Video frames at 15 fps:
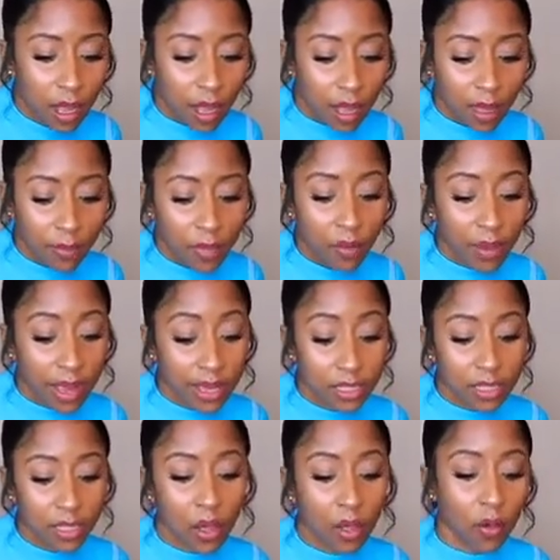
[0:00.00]
Okay,
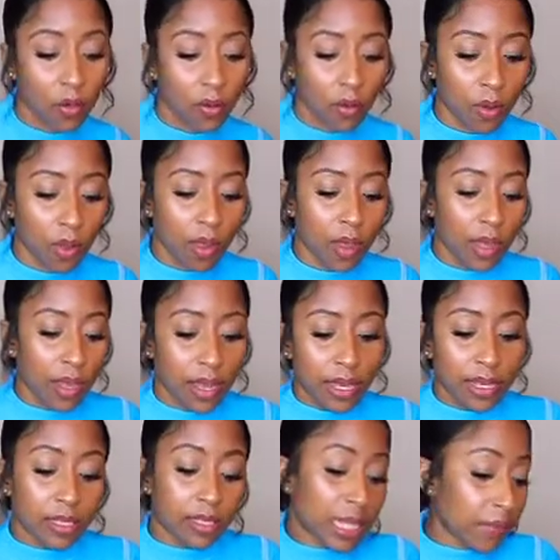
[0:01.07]
so
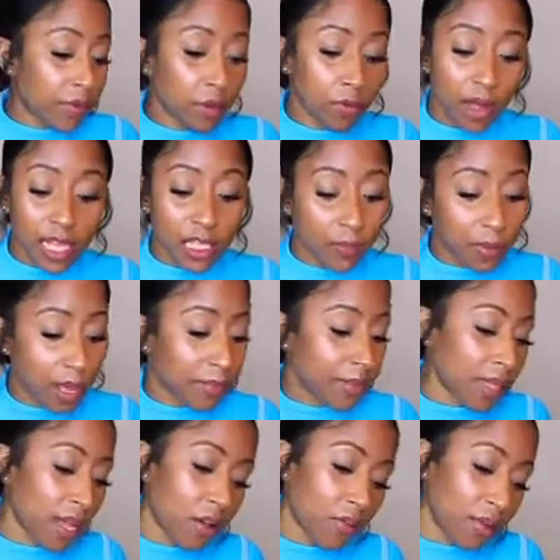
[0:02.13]
Seven of Wands
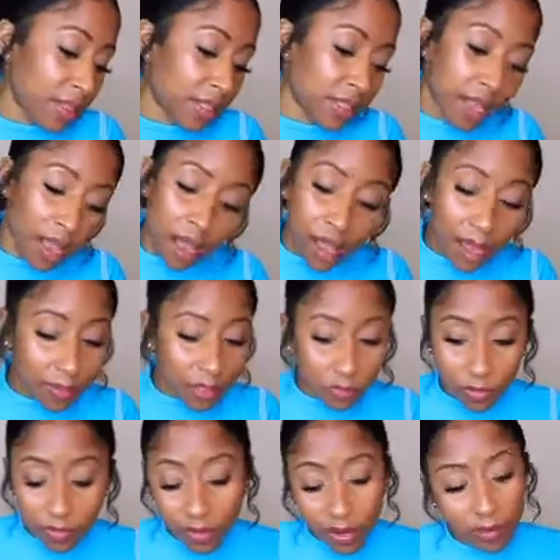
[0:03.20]
pops out with this King of Cups in
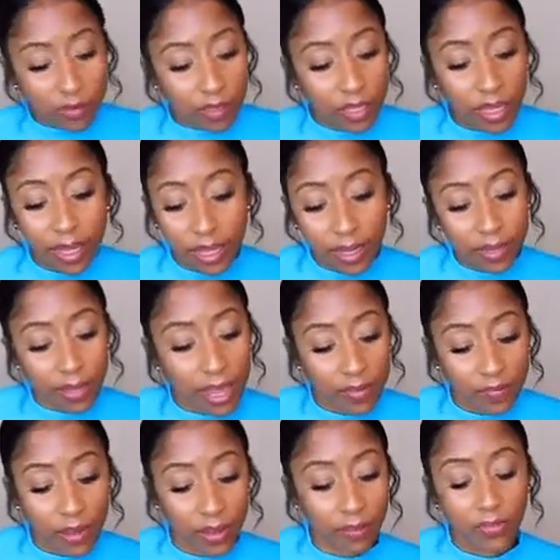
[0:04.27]
reverse. Again, like
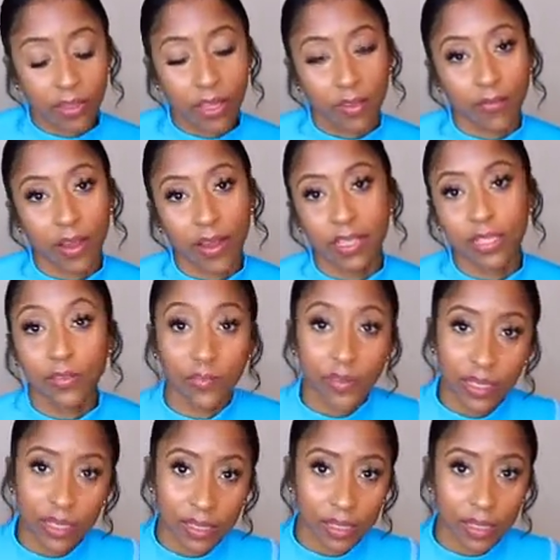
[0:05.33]
feeling very
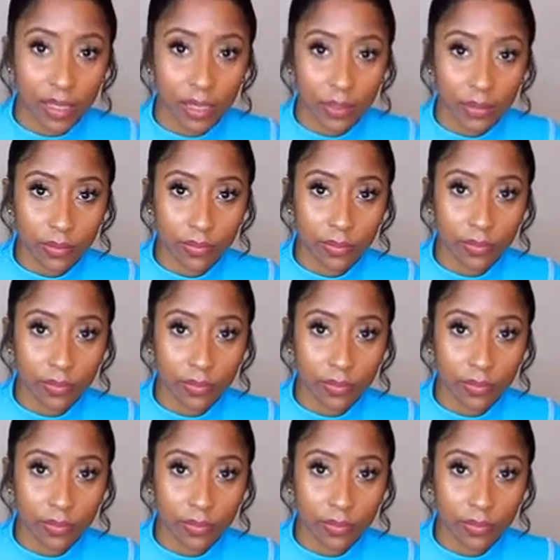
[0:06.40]
defensive.